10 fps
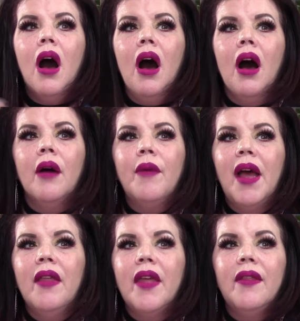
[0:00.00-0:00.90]

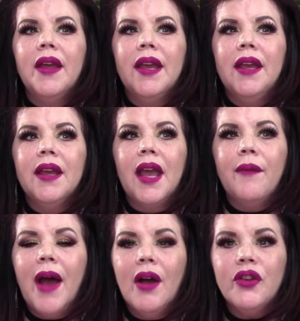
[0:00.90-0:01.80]
And then he
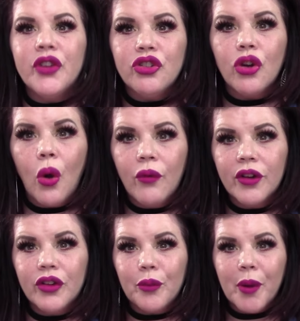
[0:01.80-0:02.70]
came out, he said, your
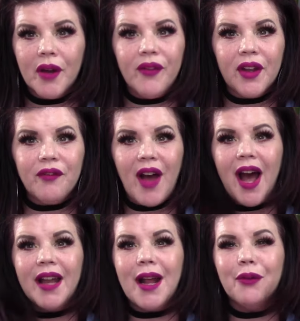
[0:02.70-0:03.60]
ovaries are perfect,
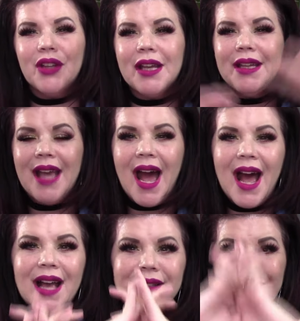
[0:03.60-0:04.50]
fine. I was like,
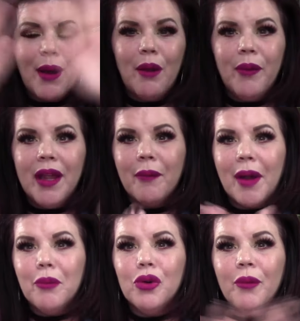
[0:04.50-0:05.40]
yes, bada bing,
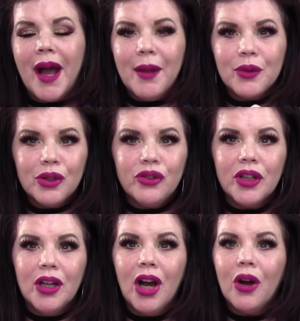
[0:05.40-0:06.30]
bada boom, I am good
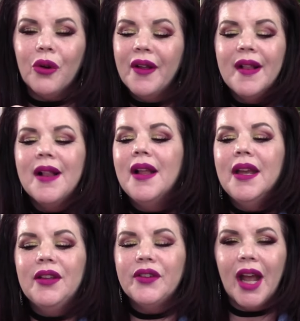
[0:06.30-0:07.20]
to go.
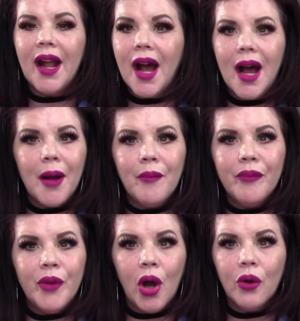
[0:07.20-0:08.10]
He's like,
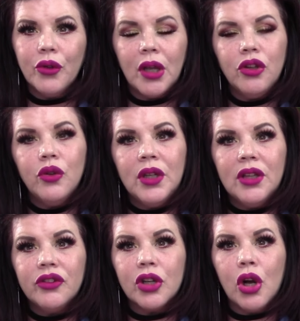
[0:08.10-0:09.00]
no, you
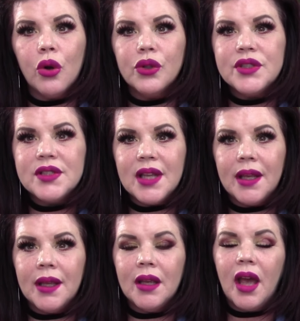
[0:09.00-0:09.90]
need to go
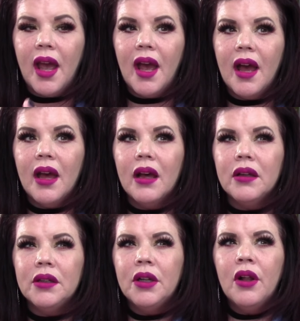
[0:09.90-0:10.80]
see
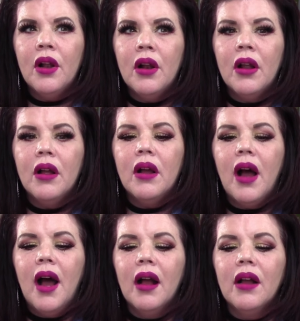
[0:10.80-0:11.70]
a
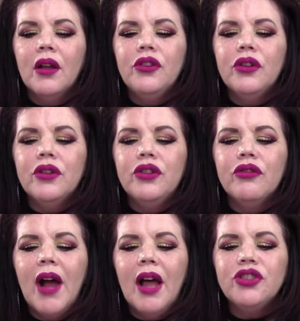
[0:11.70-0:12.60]

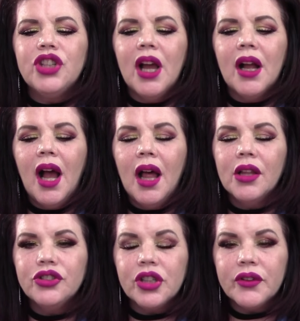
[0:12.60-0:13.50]
urology
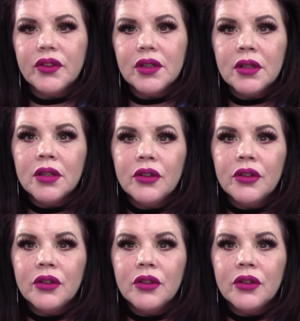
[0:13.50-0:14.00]
oncologist.